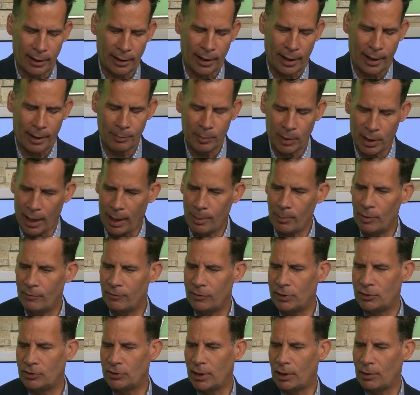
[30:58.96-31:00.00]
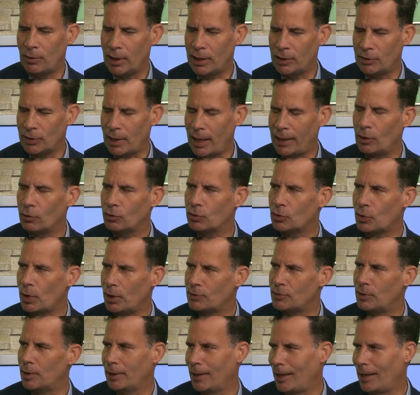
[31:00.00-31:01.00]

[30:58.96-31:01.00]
I'm of the generation, I don't trust the